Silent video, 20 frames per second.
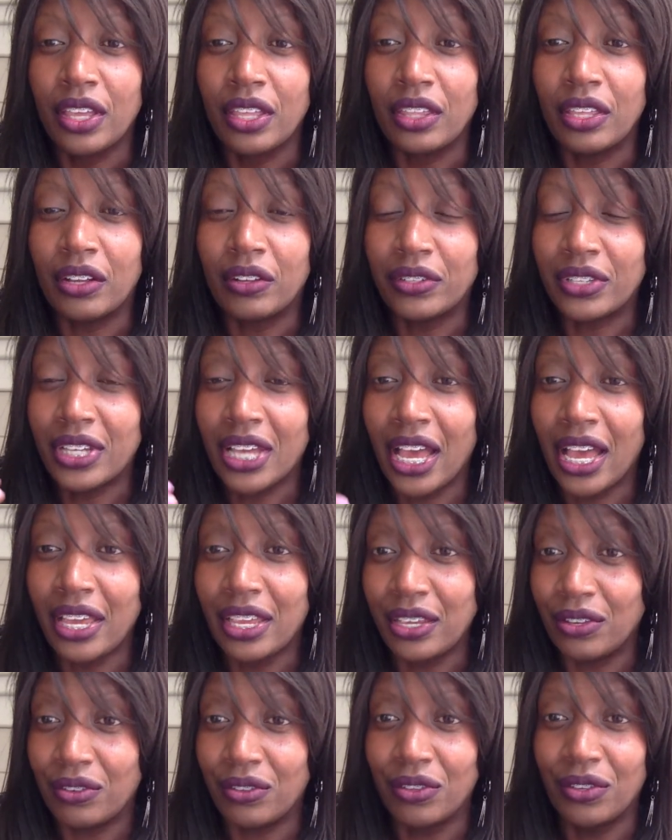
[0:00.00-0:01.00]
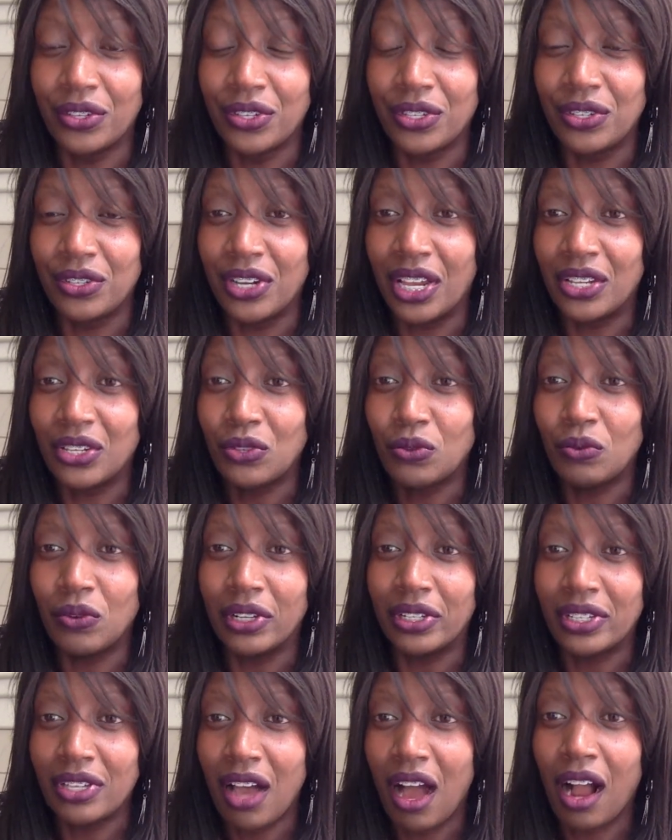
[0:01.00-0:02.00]
They'll tell you, those students
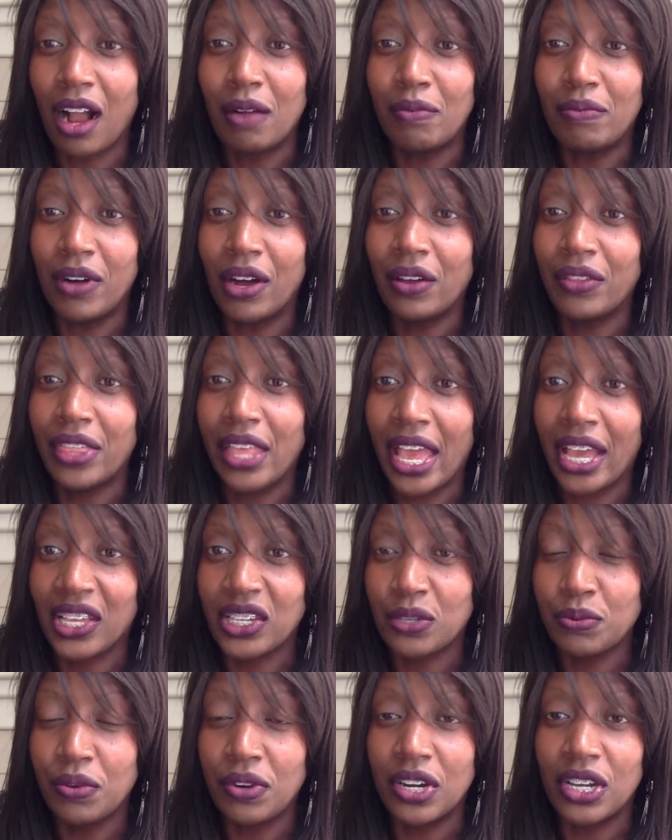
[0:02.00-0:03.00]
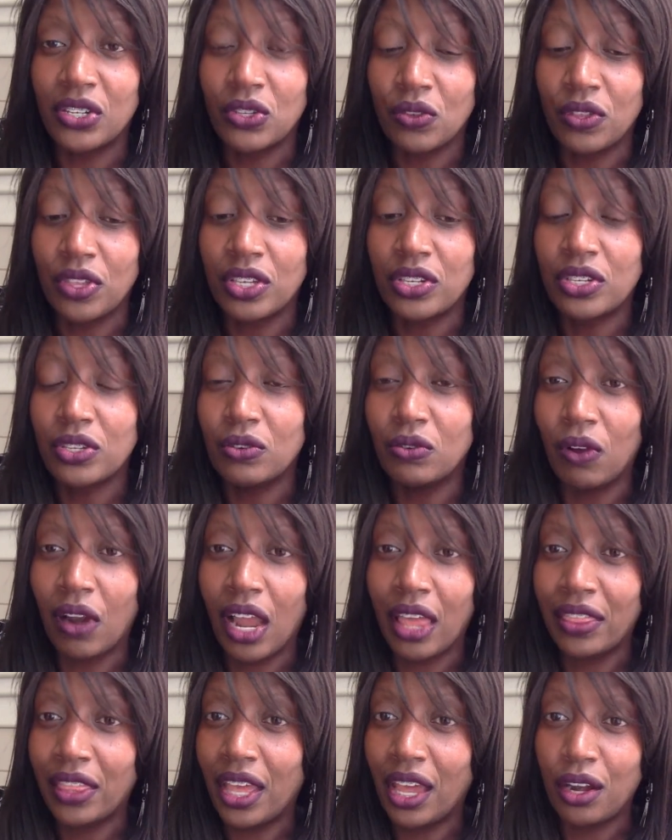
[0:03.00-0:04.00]
will talk about their experience with the school
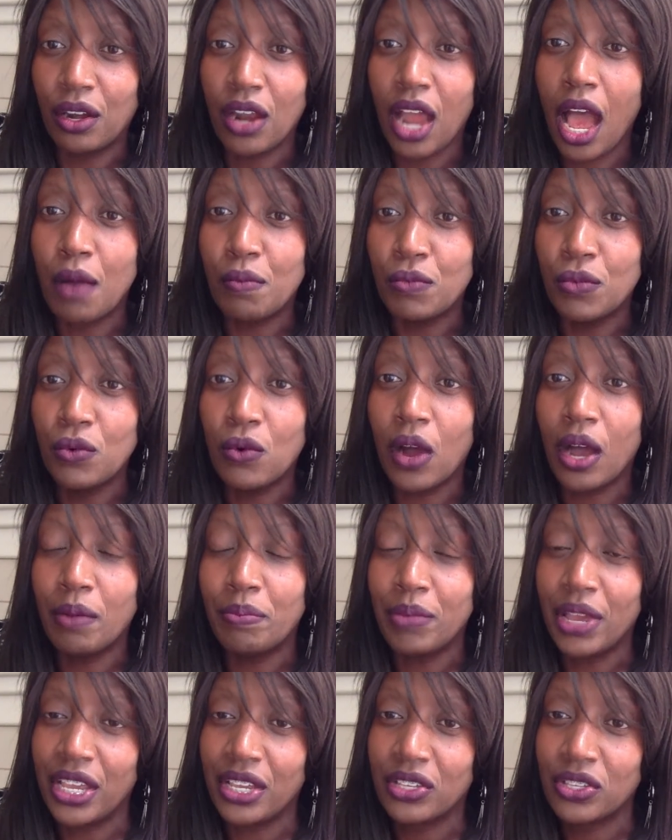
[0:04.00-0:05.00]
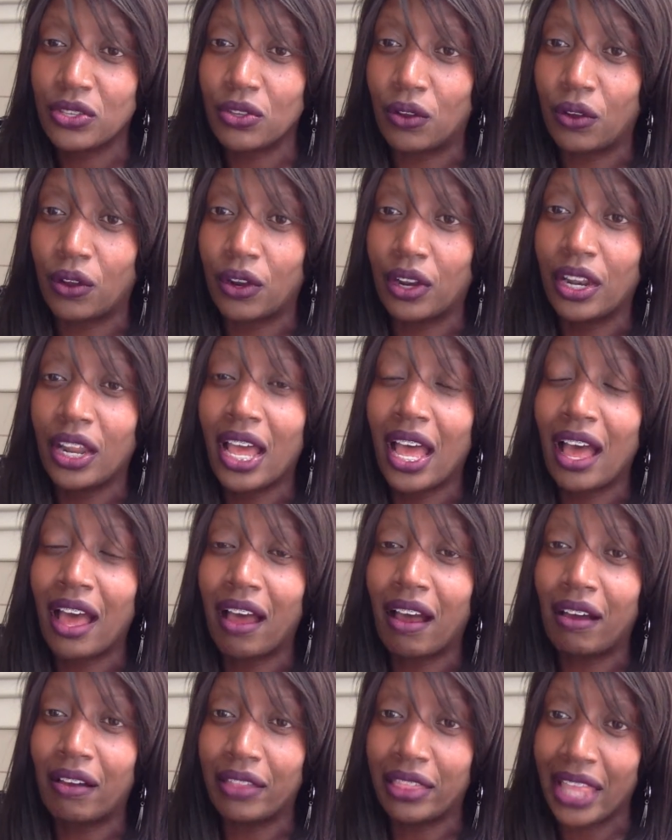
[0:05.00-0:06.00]
and then amua based on
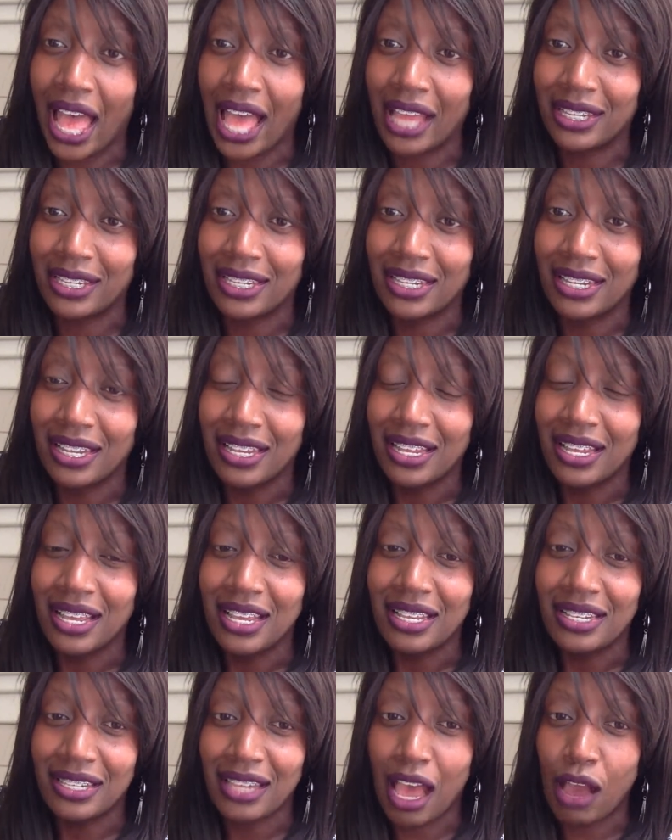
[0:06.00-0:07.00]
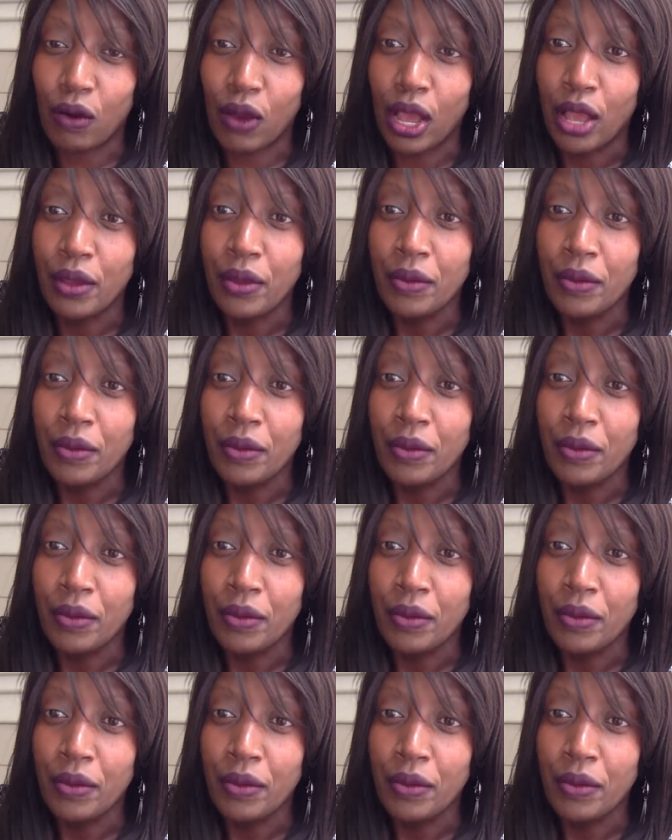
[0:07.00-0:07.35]
that. Sawa.